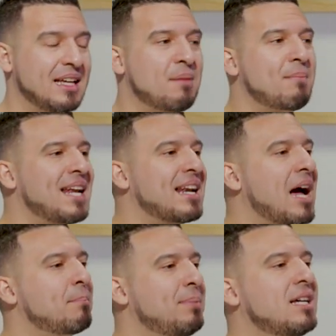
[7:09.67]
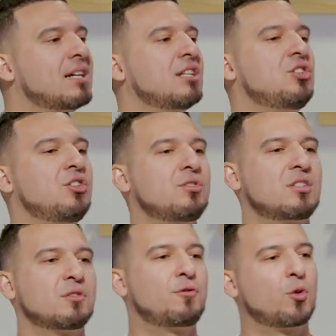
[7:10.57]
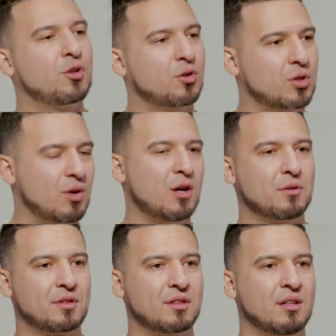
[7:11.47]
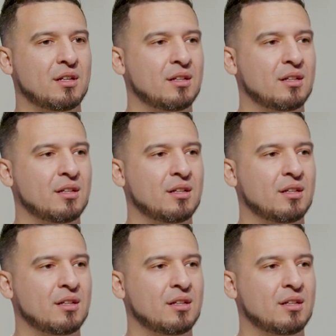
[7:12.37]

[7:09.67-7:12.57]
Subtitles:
it may not be conducive for your growth.